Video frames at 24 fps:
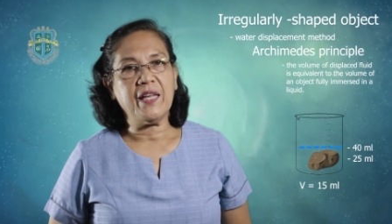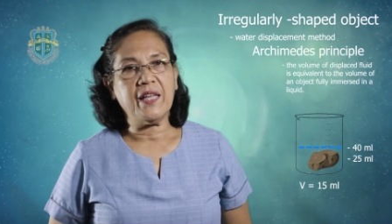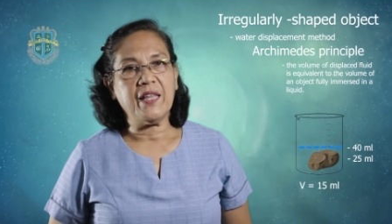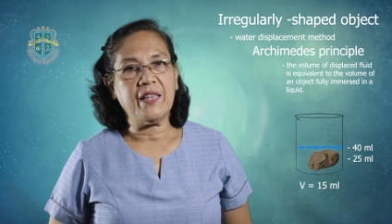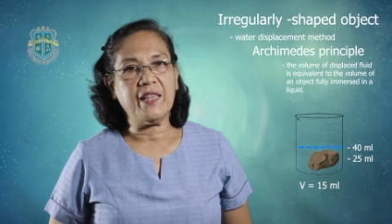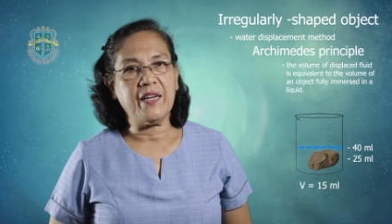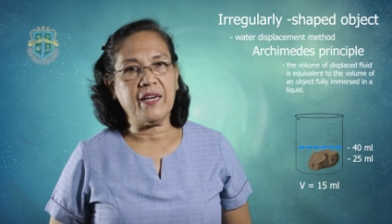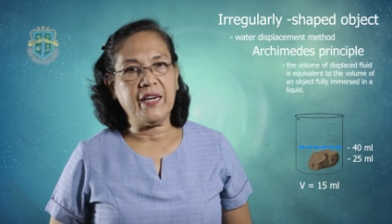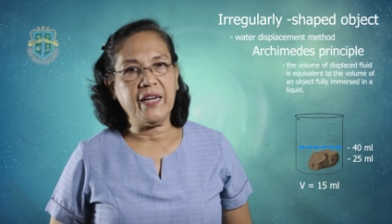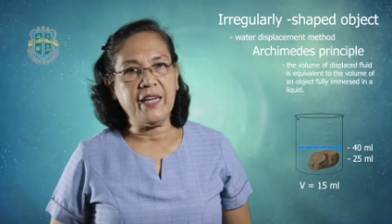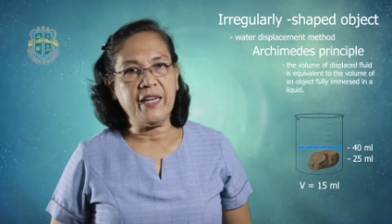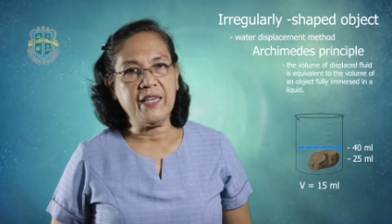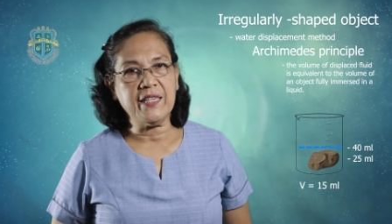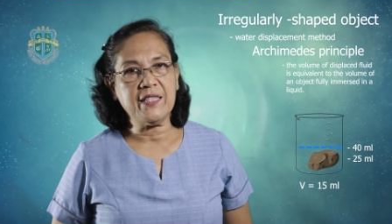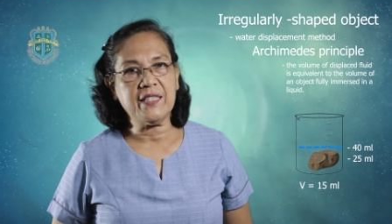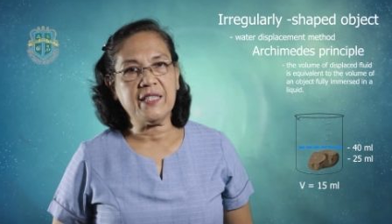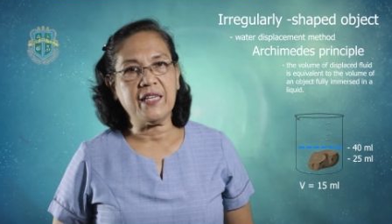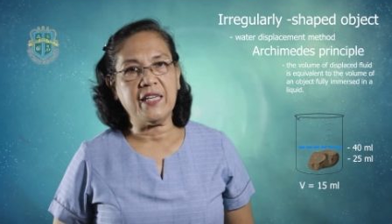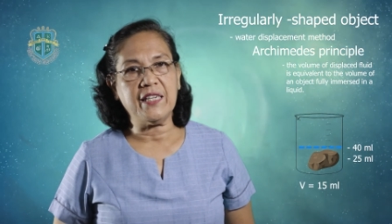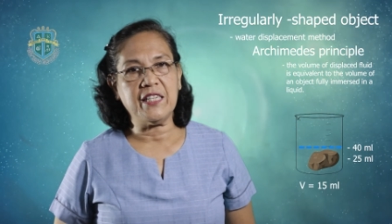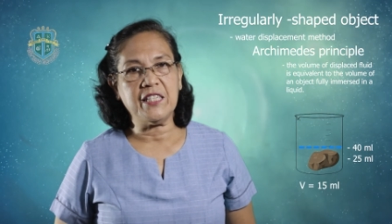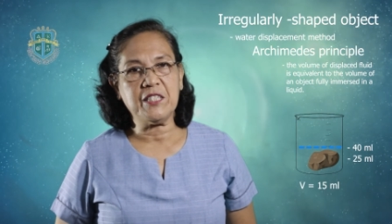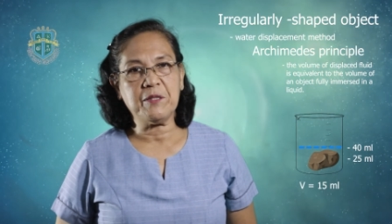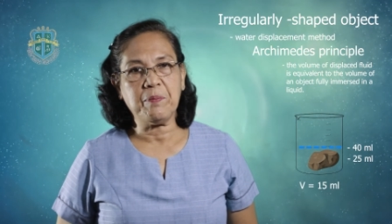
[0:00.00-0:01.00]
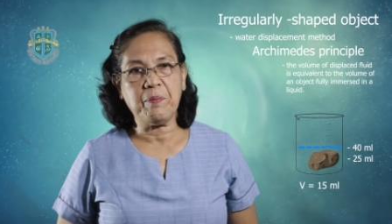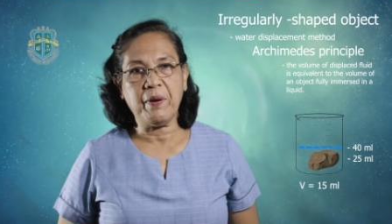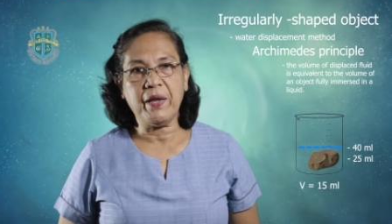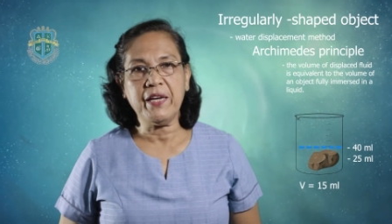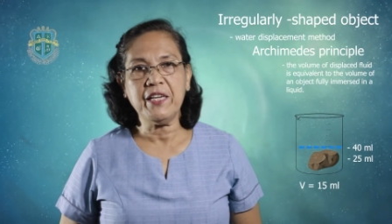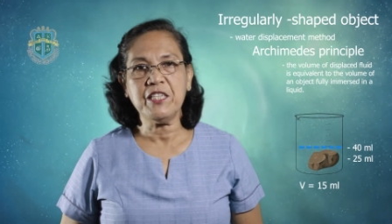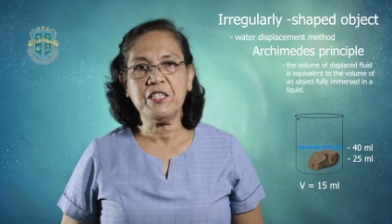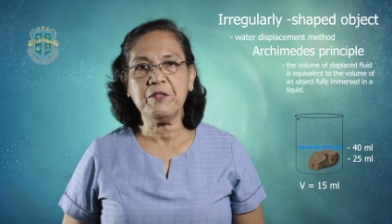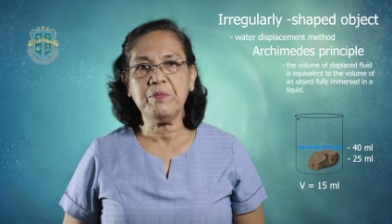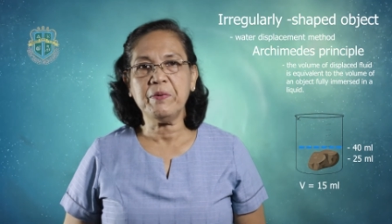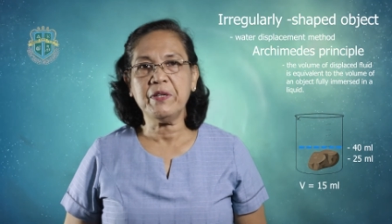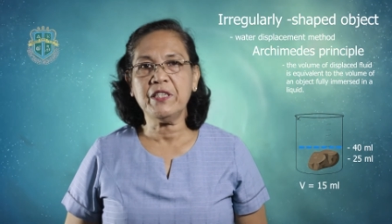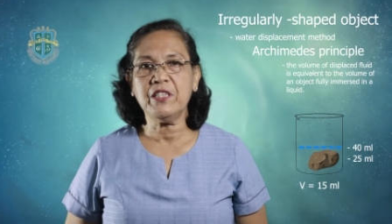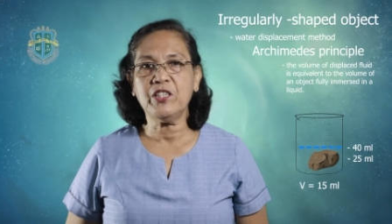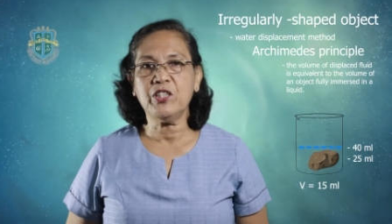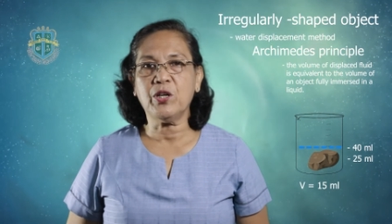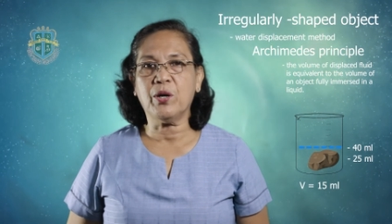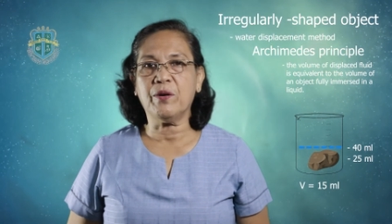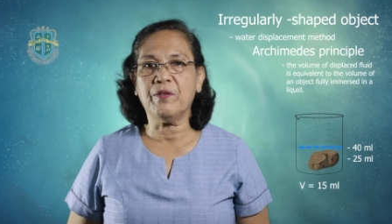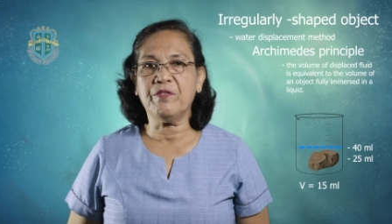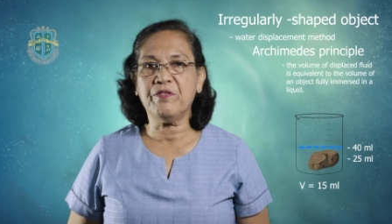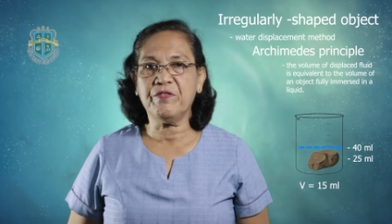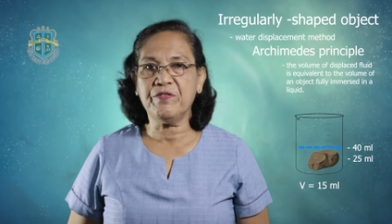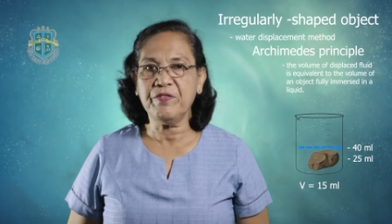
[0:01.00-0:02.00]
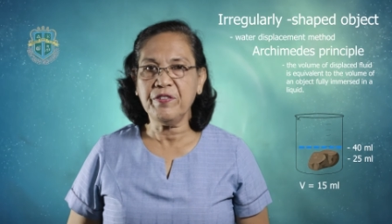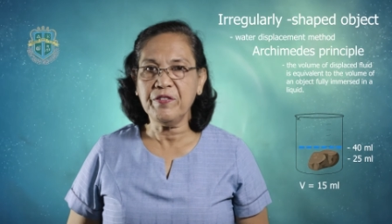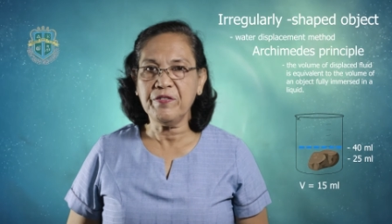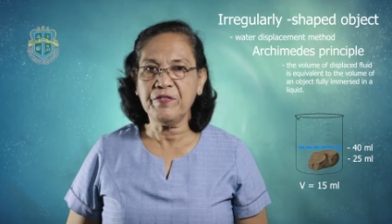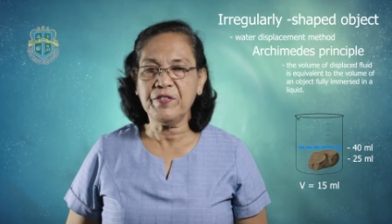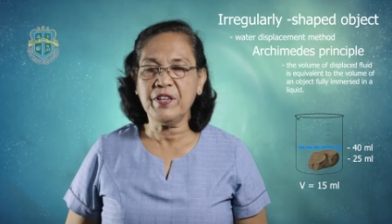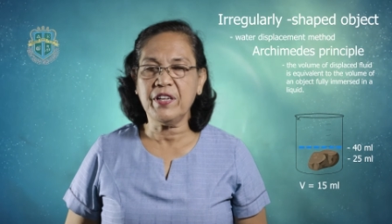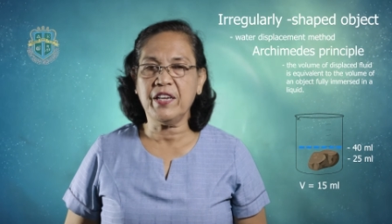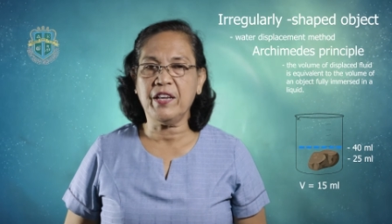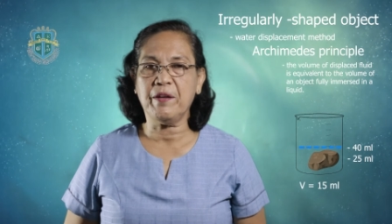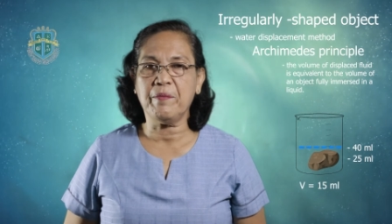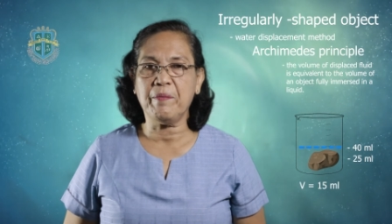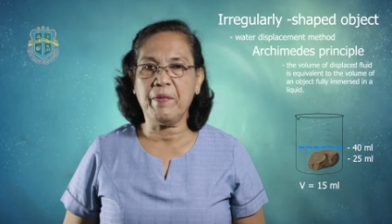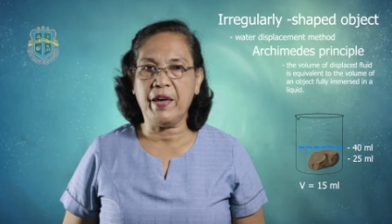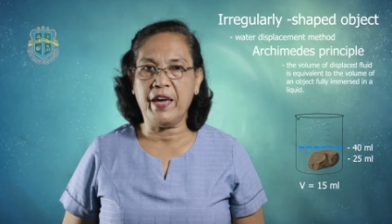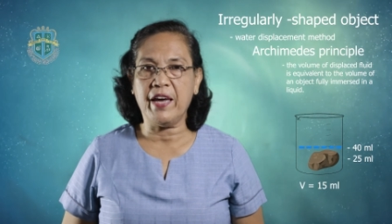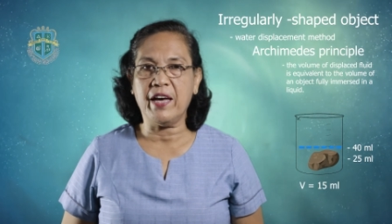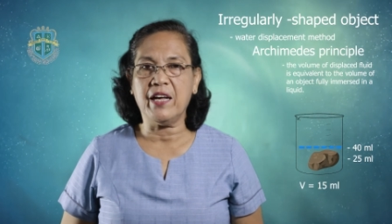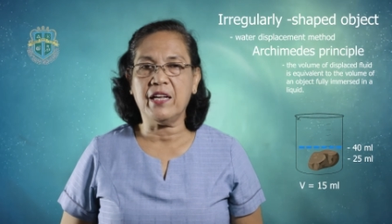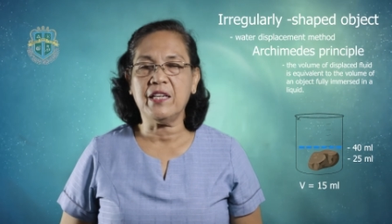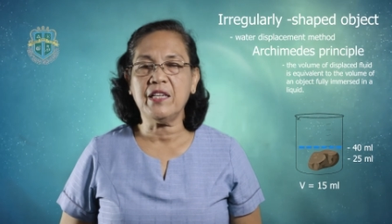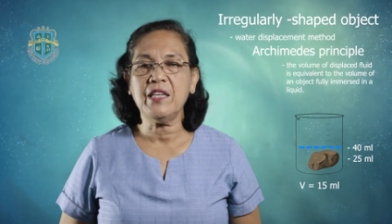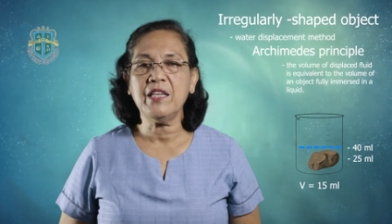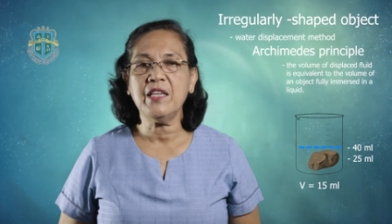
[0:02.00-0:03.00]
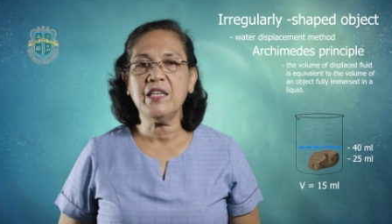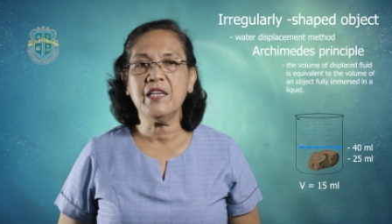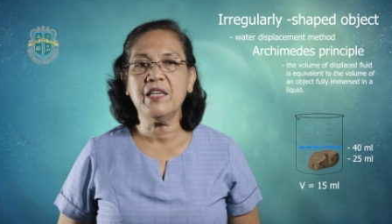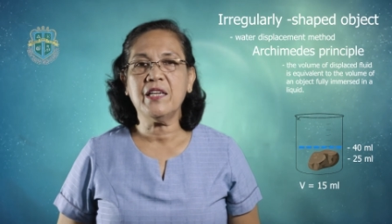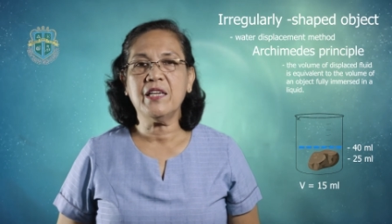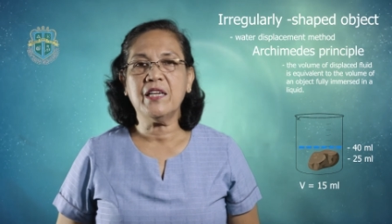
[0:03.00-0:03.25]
there is a displacement of 15 ml,